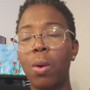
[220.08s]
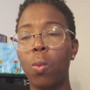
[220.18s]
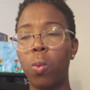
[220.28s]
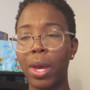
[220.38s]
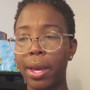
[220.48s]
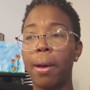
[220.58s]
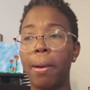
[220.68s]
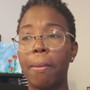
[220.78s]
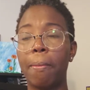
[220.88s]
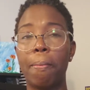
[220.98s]

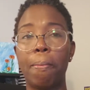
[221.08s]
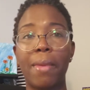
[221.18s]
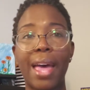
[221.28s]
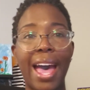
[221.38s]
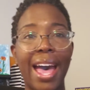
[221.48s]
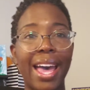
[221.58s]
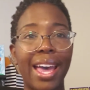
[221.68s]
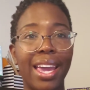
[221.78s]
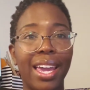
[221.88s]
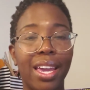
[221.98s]
Well,
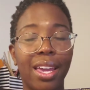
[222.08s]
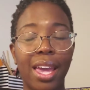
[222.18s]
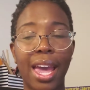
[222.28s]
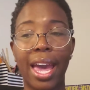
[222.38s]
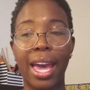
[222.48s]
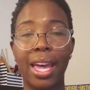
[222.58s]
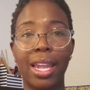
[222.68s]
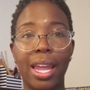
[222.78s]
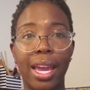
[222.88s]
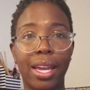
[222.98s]
I had
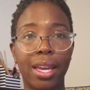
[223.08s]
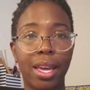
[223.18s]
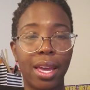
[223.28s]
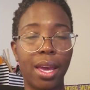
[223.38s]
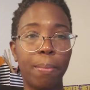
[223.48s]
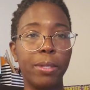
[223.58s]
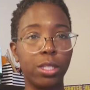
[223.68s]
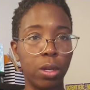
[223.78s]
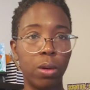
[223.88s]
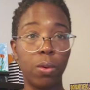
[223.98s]
an
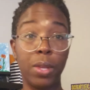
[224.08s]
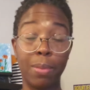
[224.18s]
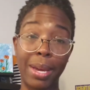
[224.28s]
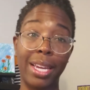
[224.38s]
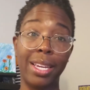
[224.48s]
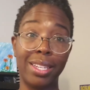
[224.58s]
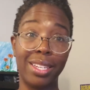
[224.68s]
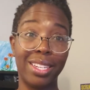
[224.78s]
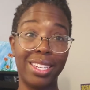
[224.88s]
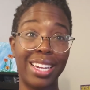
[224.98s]
episode with my
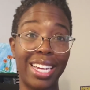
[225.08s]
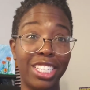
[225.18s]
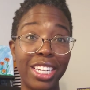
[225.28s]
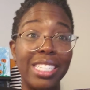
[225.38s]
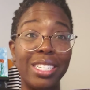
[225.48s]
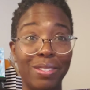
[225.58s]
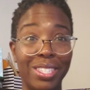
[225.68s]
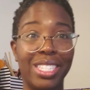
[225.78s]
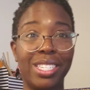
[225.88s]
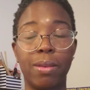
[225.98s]
digestive
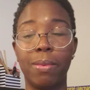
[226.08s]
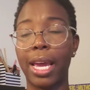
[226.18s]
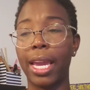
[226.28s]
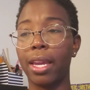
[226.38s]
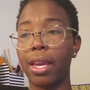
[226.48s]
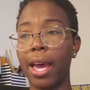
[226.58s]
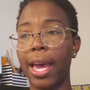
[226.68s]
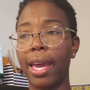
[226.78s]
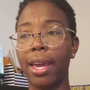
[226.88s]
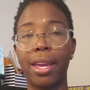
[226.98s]
system.
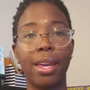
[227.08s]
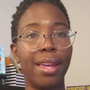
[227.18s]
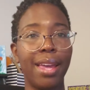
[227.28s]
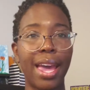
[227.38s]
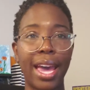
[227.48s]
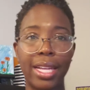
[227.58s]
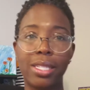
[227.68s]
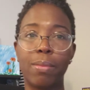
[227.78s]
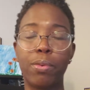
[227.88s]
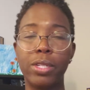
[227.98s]
I had
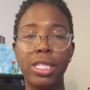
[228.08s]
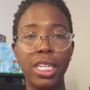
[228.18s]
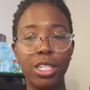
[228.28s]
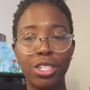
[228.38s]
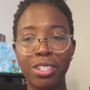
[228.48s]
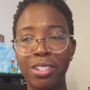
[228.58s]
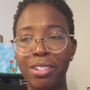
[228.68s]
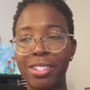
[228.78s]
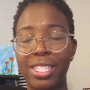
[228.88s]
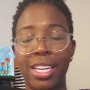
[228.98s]
some
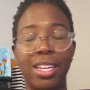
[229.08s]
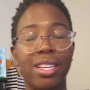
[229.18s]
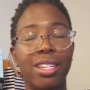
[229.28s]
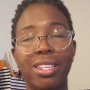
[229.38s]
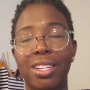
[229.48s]
procedures, and